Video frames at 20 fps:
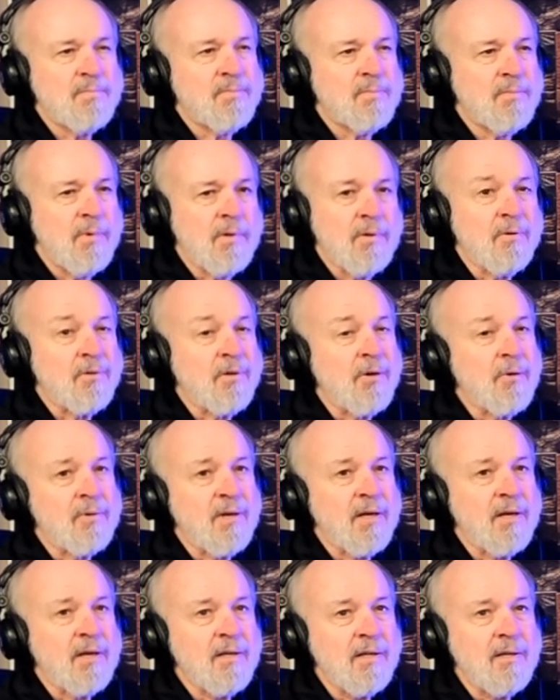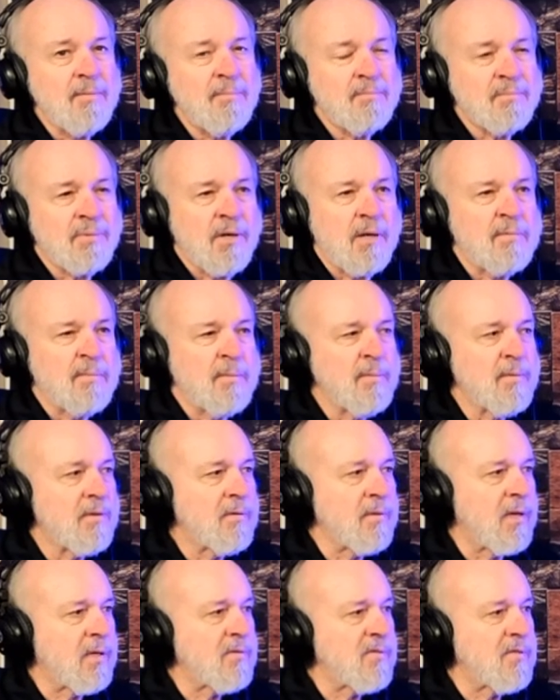Oh, going 80? Probably
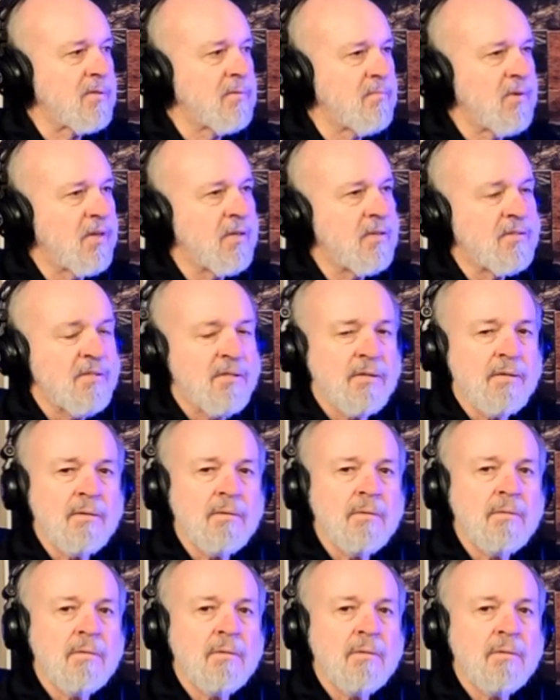around 18.